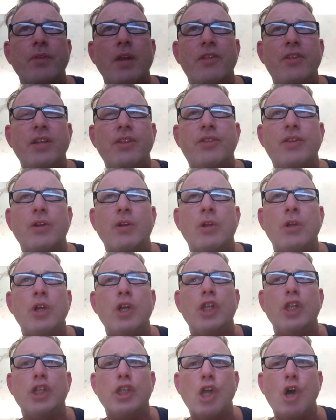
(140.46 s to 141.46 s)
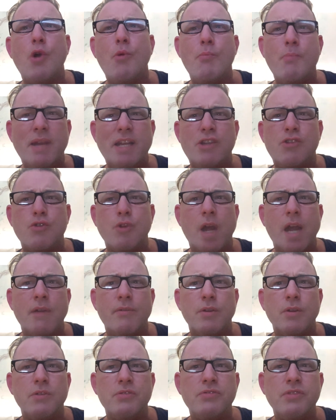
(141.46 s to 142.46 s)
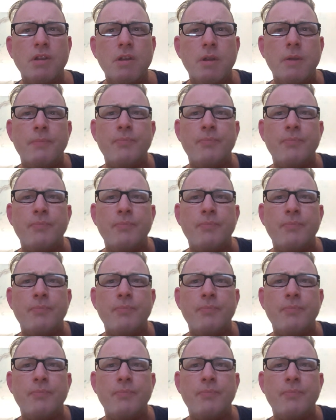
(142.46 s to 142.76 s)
I think they're low mid drivers.